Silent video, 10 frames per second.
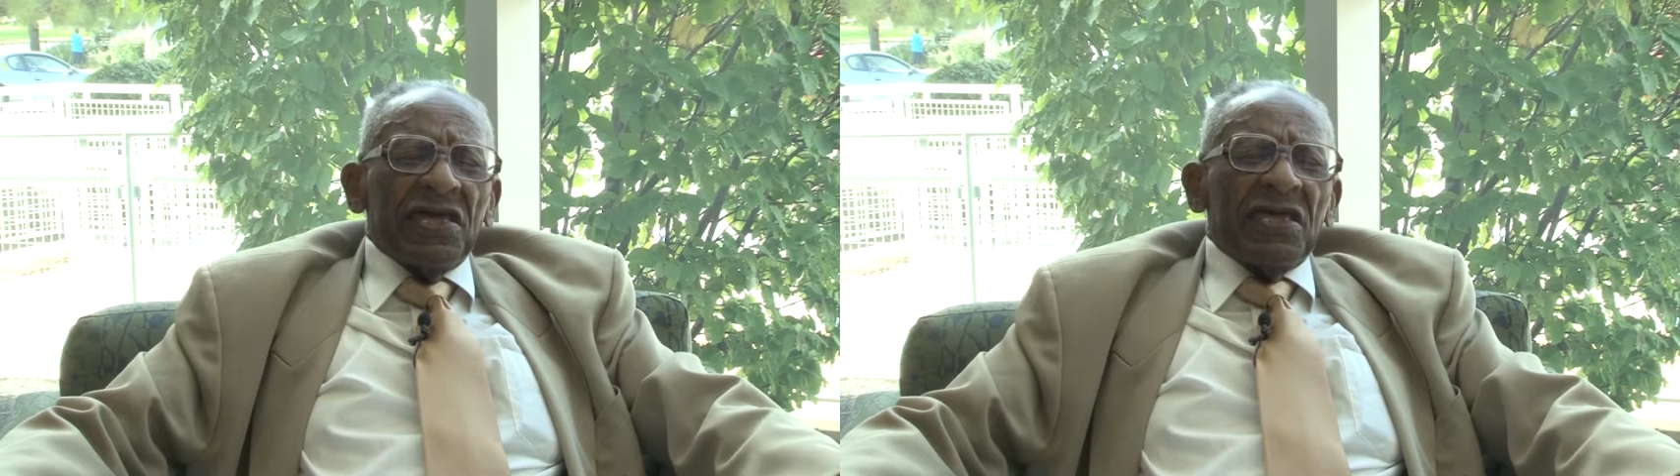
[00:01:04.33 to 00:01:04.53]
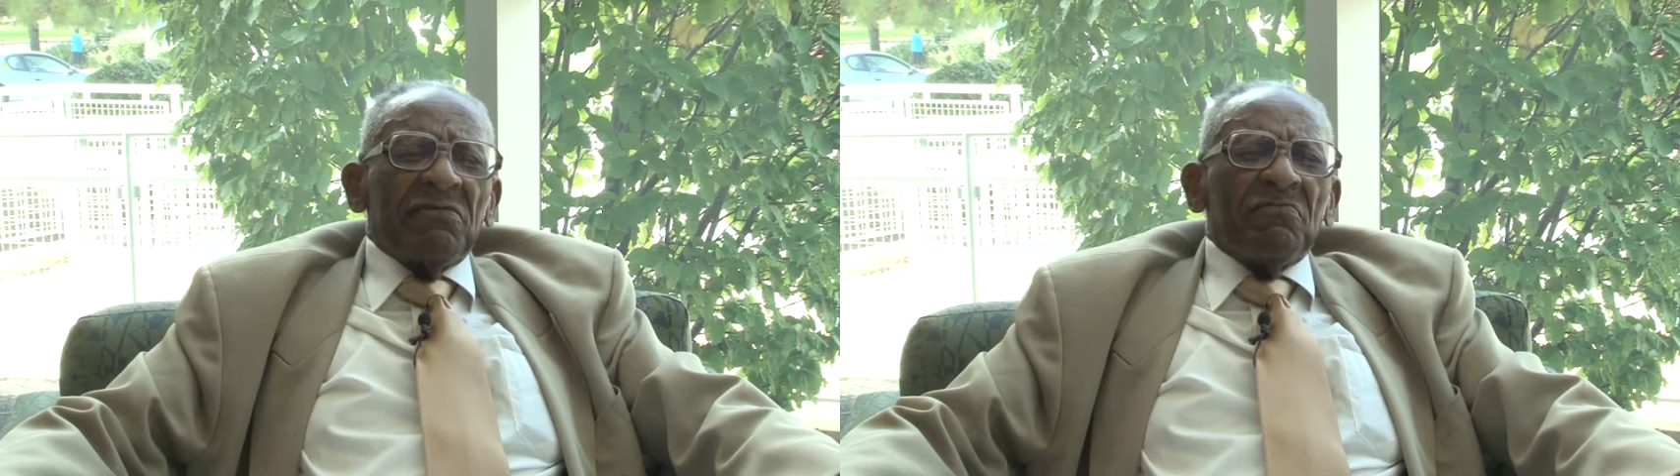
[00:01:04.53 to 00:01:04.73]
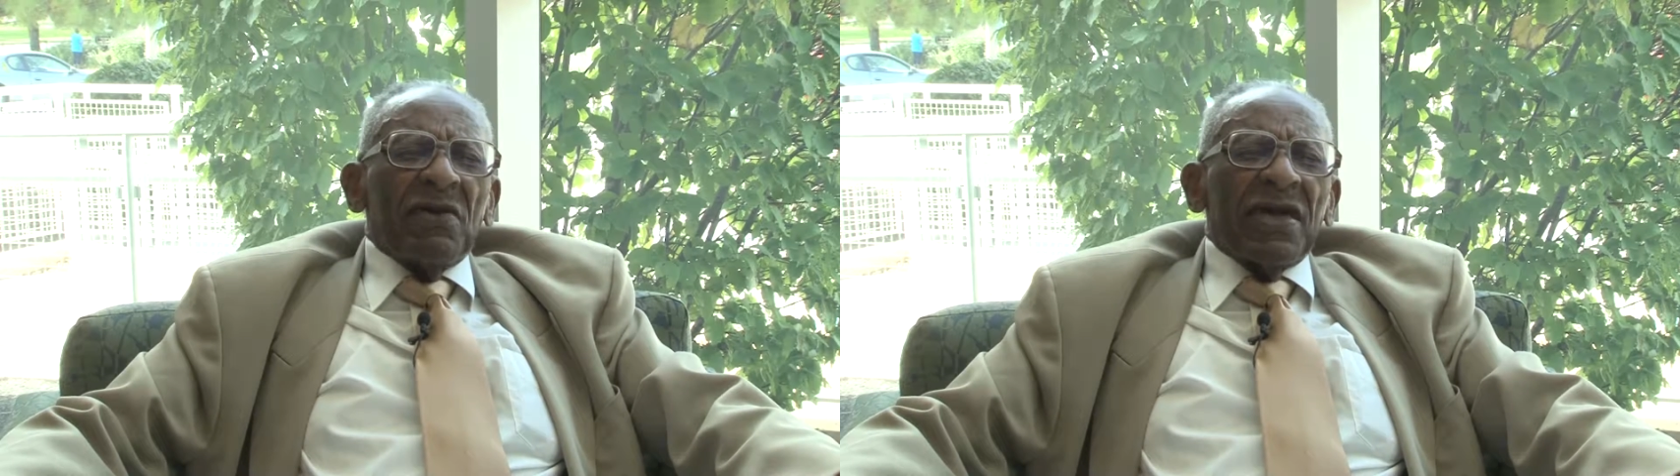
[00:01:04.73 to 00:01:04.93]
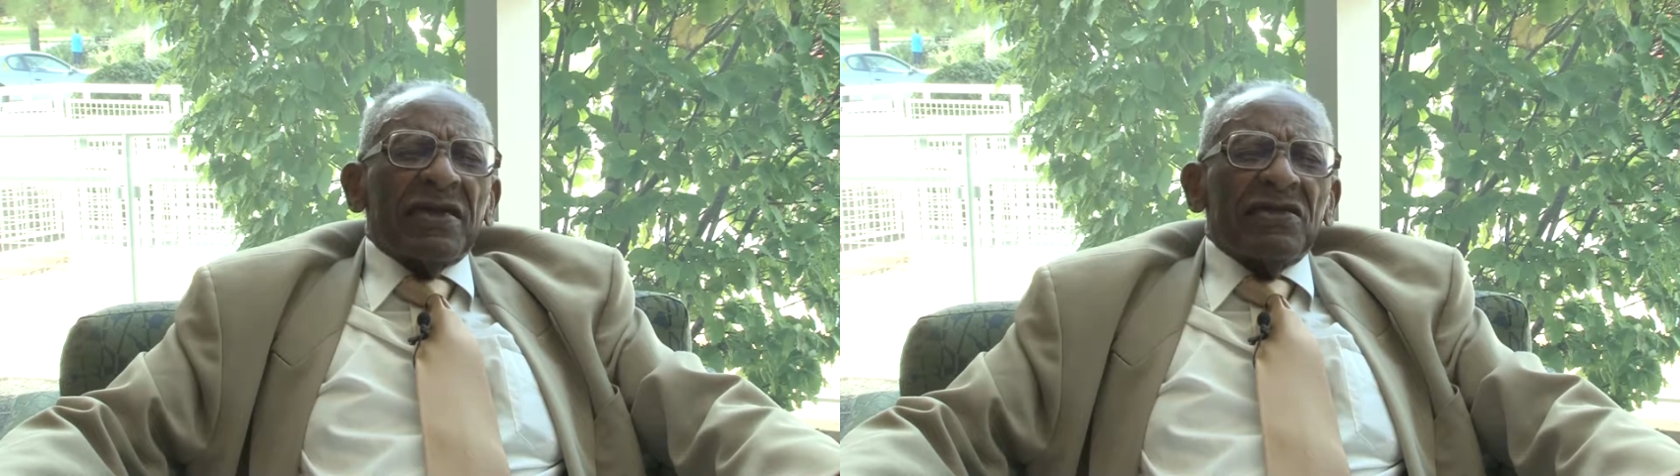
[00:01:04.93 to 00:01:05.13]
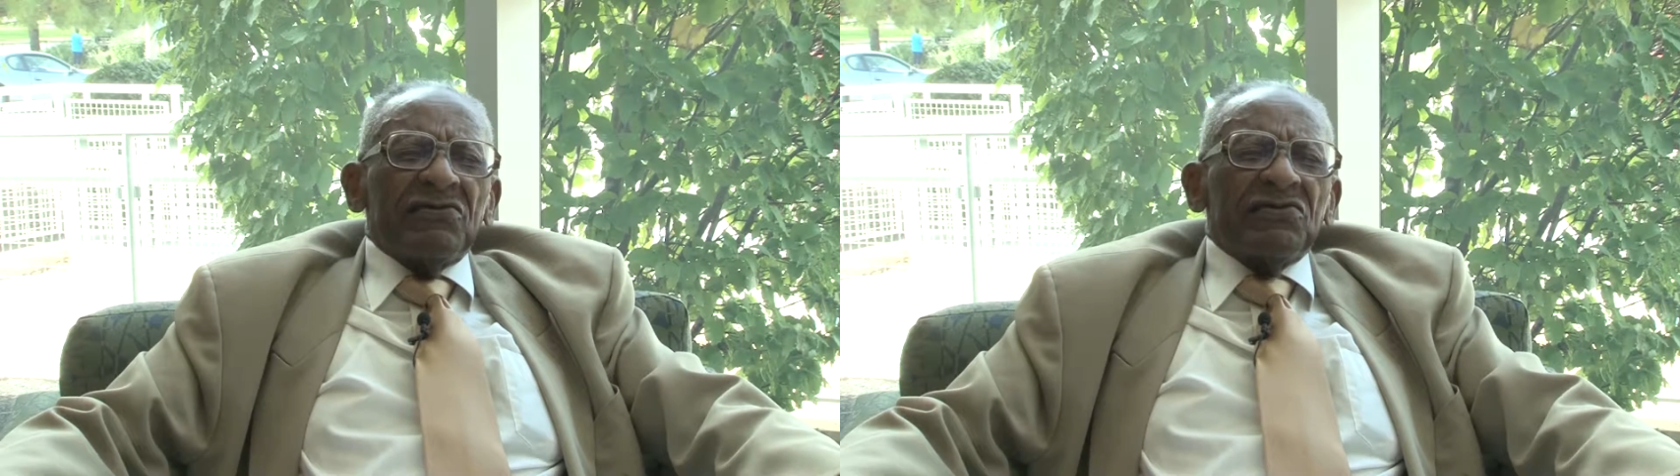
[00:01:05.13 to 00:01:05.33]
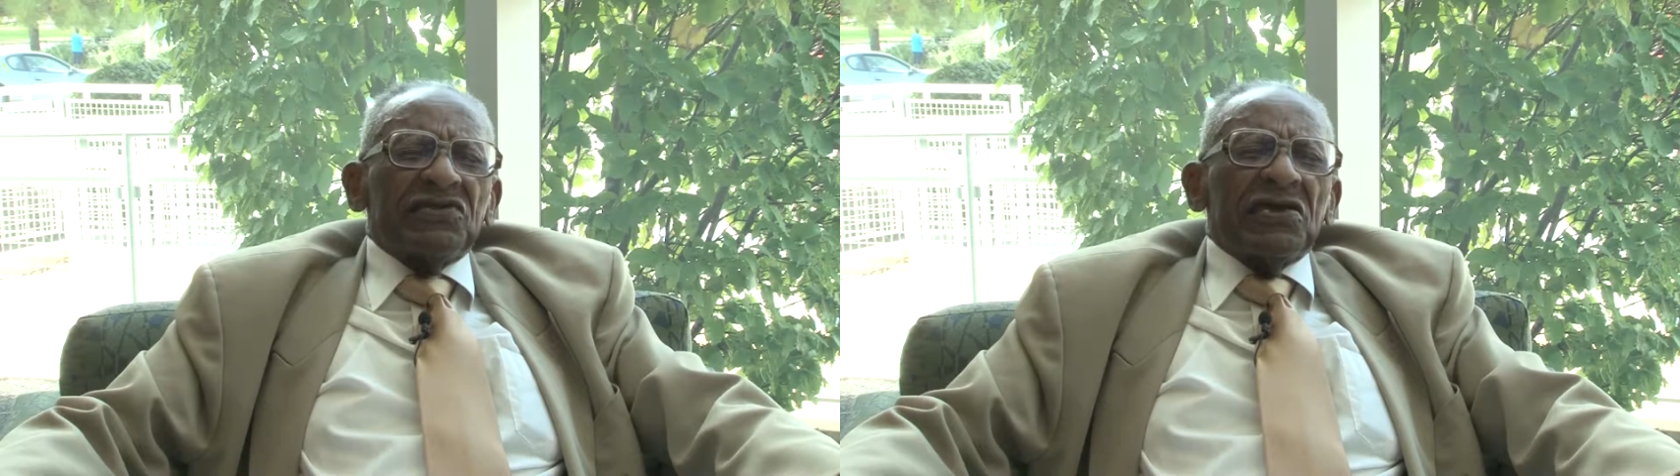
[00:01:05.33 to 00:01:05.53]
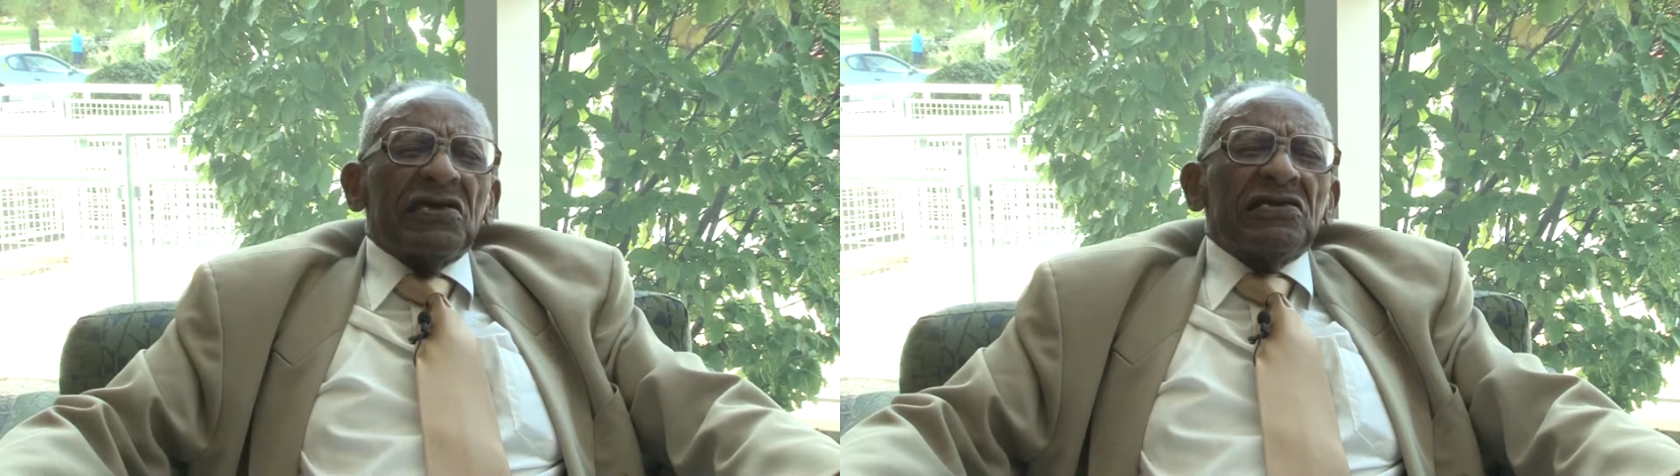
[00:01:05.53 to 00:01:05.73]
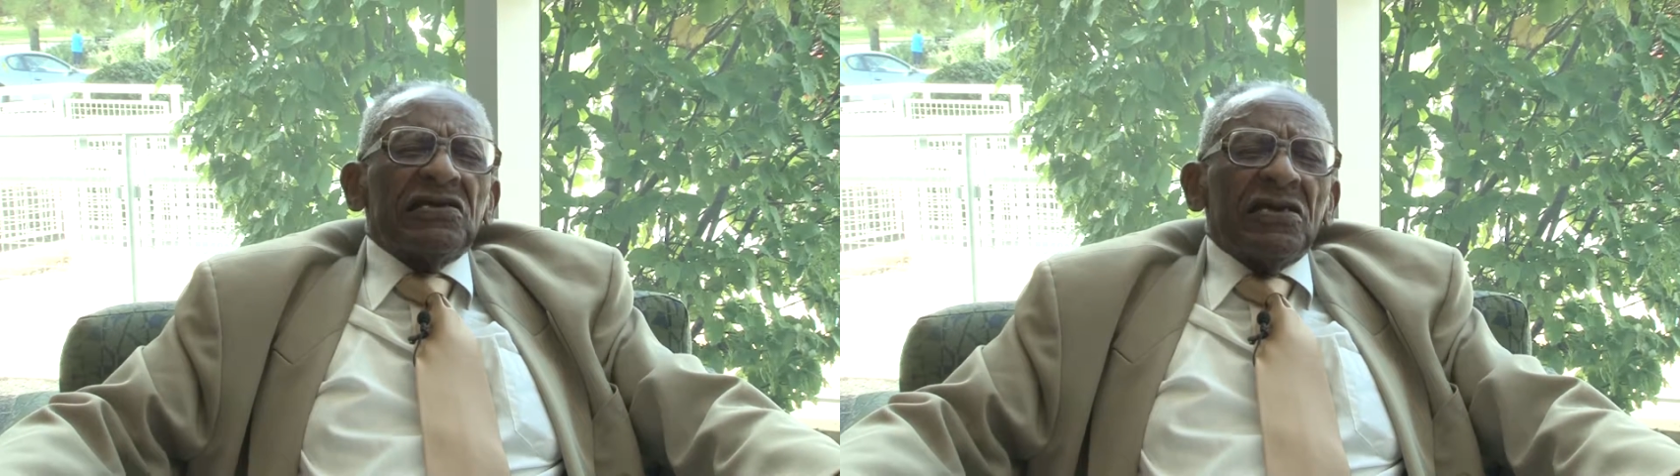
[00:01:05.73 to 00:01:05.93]
then, back in those
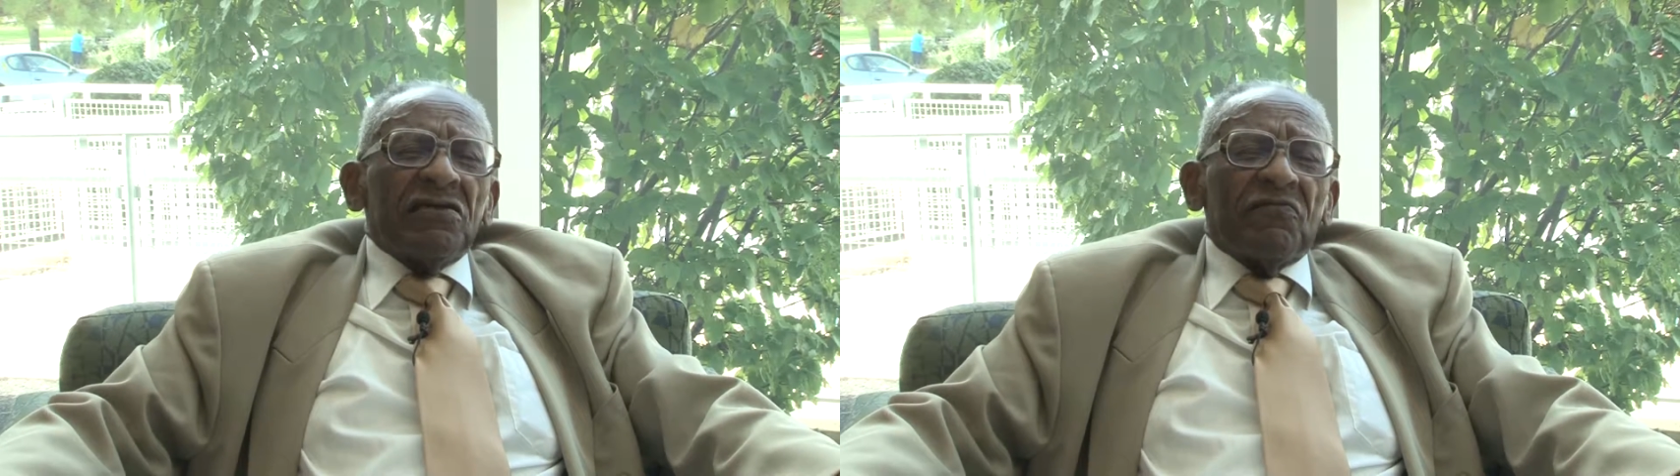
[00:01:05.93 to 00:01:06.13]
days,